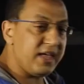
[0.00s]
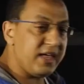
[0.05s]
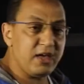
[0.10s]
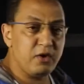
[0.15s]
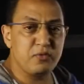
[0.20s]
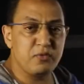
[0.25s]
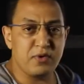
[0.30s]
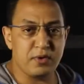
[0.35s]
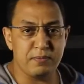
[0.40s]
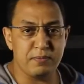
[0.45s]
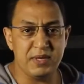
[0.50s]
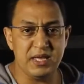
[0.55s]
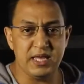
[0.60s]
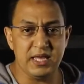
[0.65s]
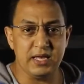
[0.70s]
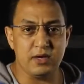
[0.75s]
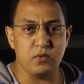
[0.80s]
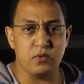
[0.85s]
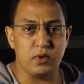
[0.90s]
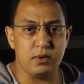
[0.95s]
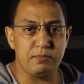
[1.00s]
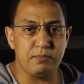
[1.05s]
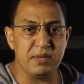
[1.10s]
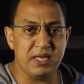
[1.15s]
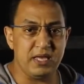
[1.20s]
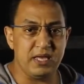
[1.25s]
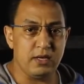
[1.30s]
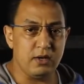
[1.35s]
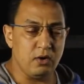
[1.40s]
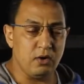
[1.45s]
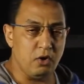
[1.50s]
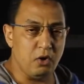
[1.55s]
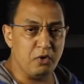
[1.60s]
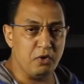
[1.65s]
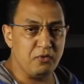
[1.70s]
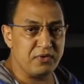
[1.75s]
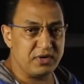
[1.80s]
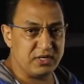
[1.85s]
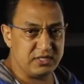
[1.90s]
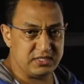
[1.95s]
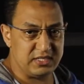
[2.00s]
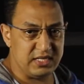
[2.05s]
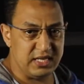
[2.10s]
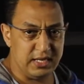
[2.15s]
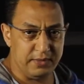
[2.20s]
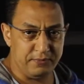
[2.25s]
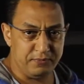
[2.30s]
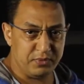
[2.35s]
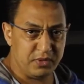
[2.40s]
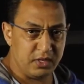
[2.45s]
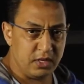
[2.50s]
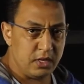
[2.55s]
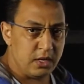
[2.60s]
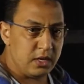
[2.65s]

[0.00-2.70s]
A over B equal B over C,